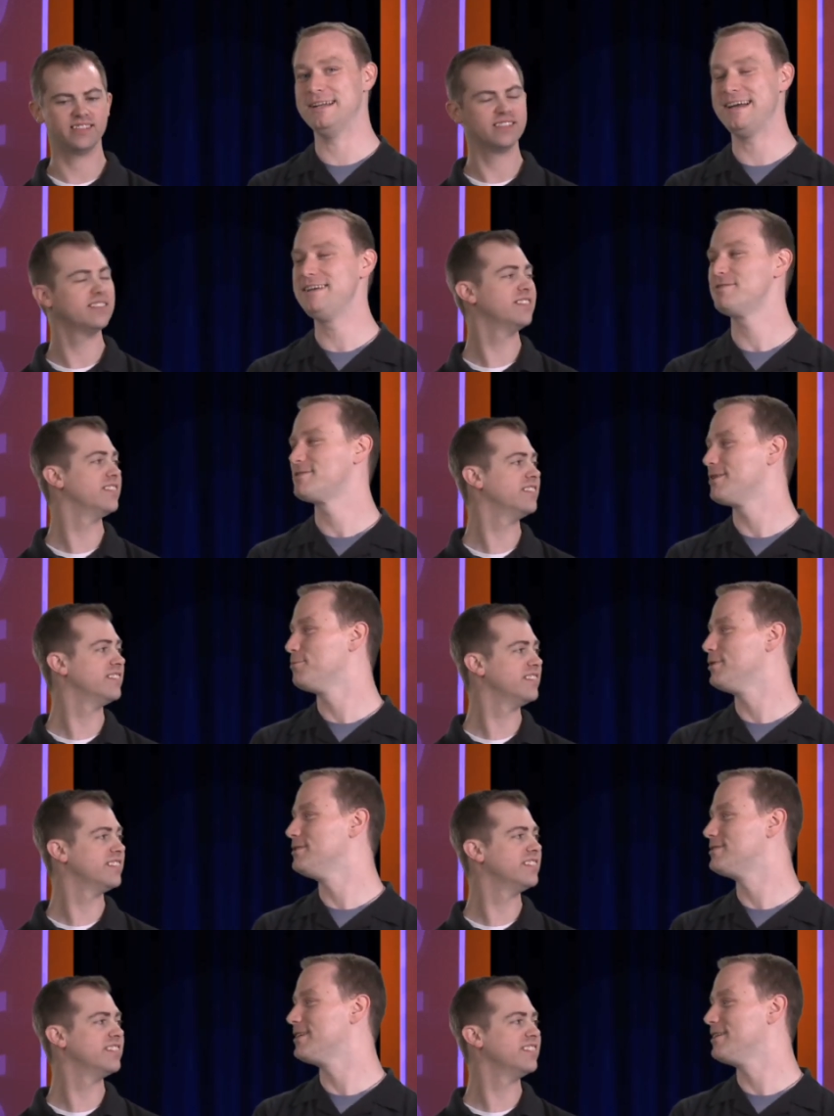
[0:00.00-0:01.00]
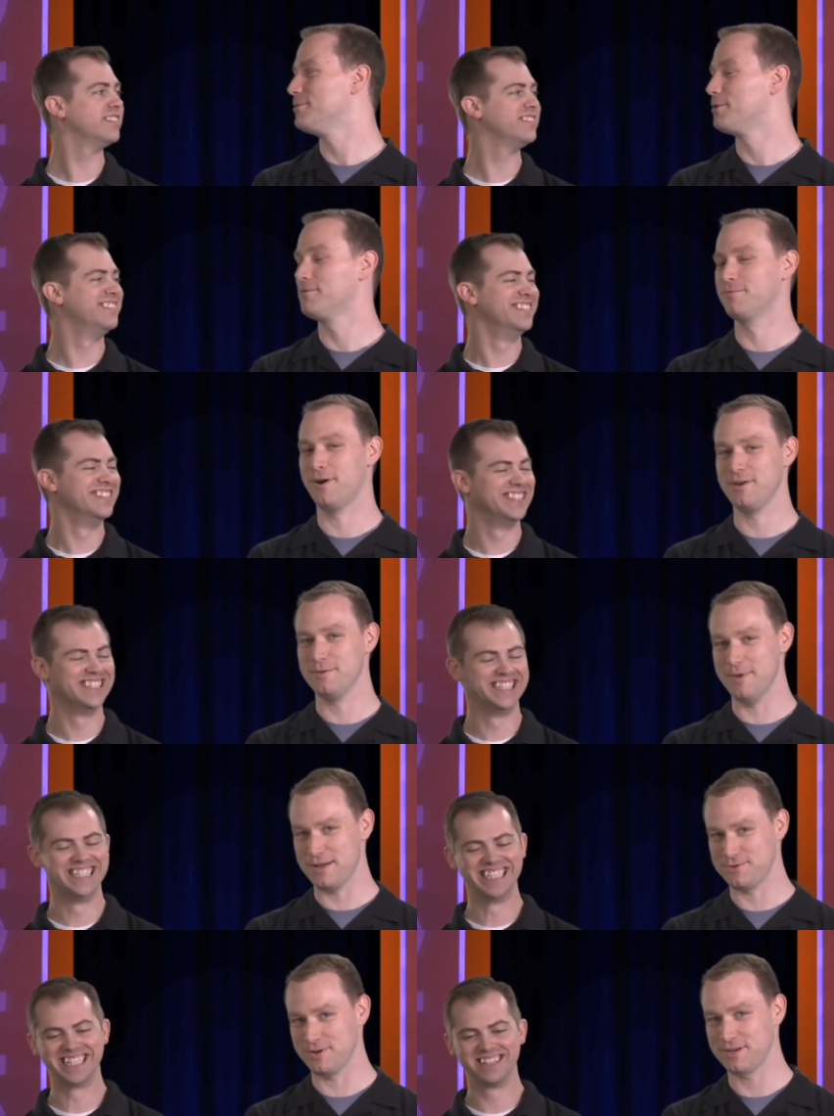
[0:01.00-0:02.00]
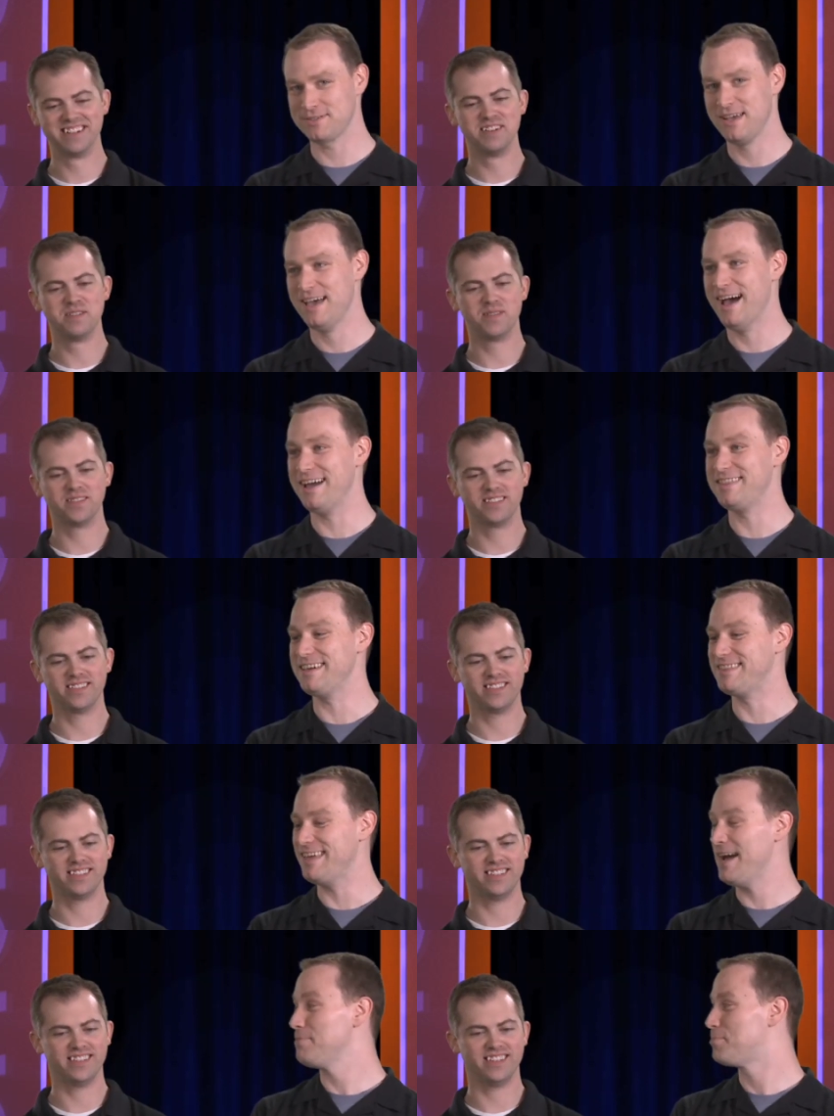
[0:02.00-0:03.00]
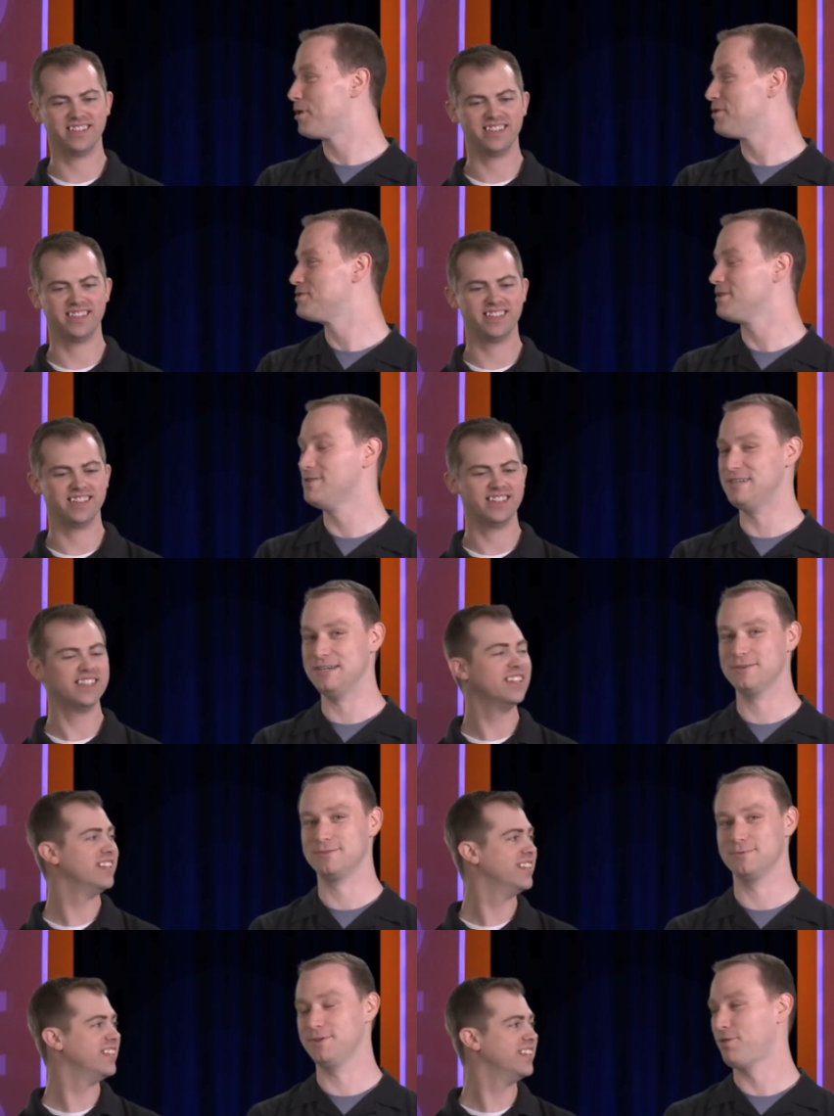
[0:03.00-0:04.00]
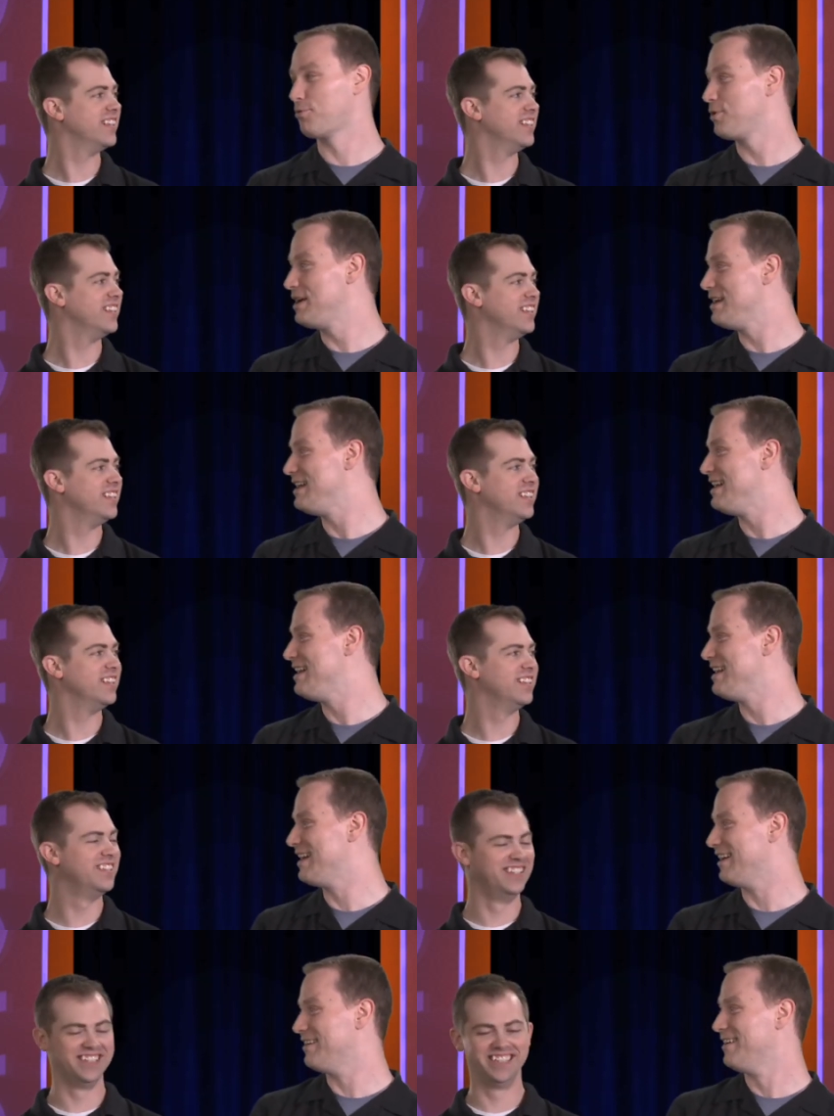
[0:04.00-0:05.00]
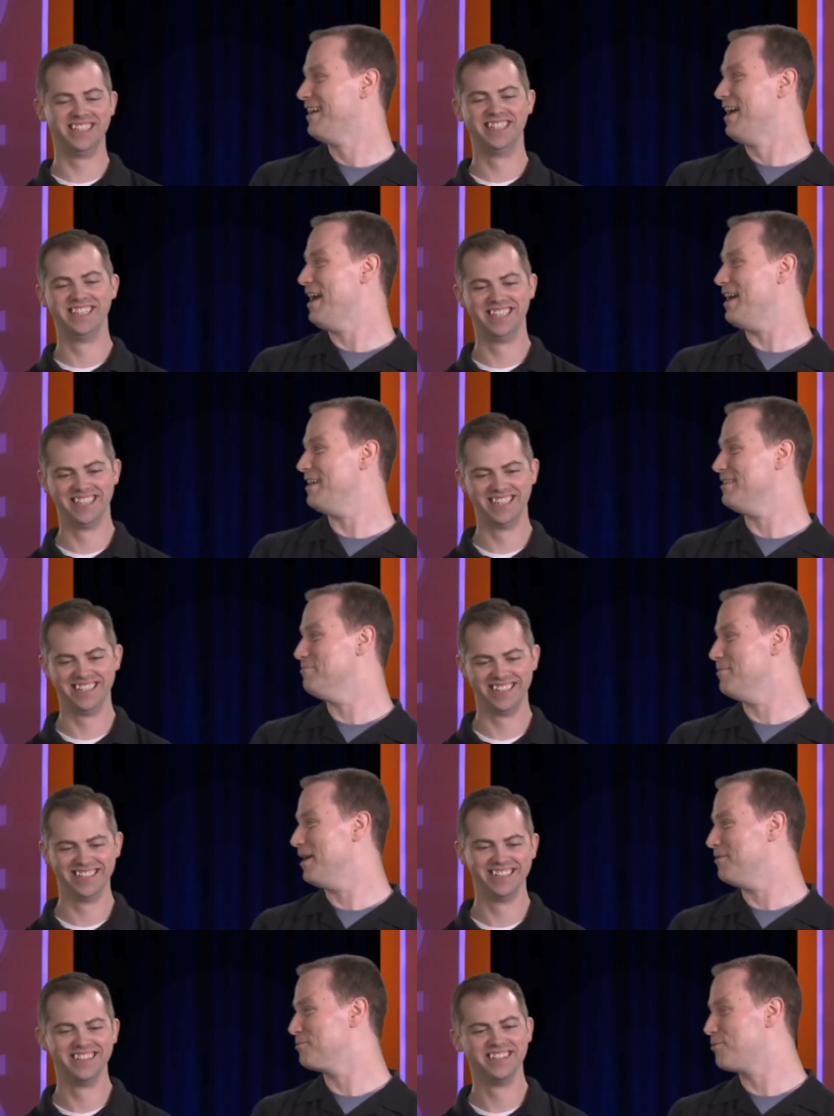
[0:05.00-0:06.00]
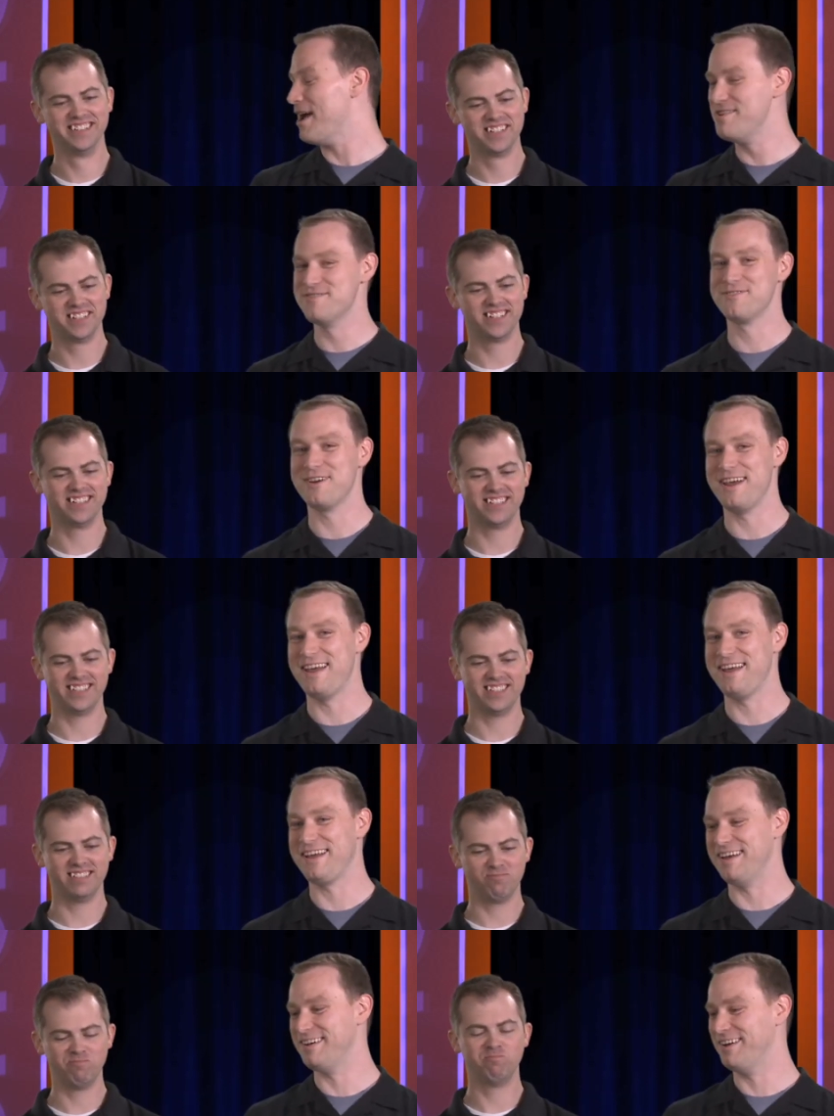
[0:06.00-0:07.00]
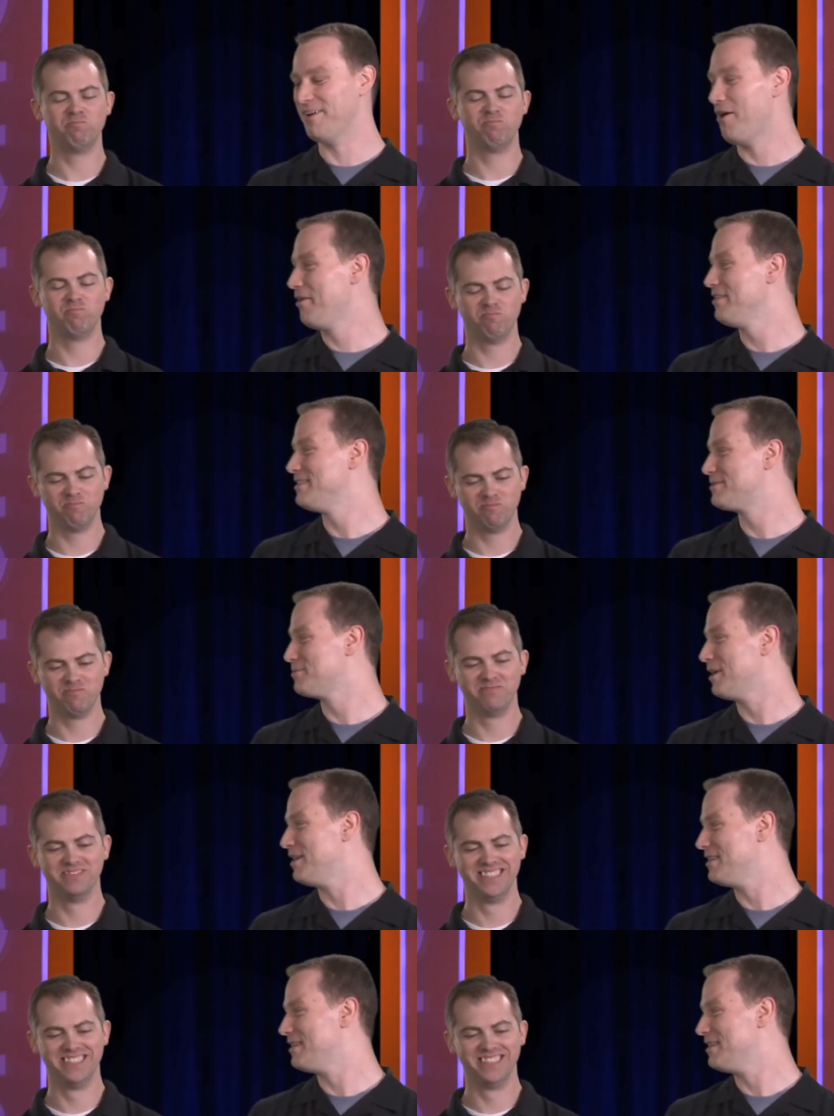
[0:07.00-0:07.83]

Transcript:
Speaker 1: and I hear someone say the word volumetrics, I think that person deals with 3D and and, and rendering and, and all this uh,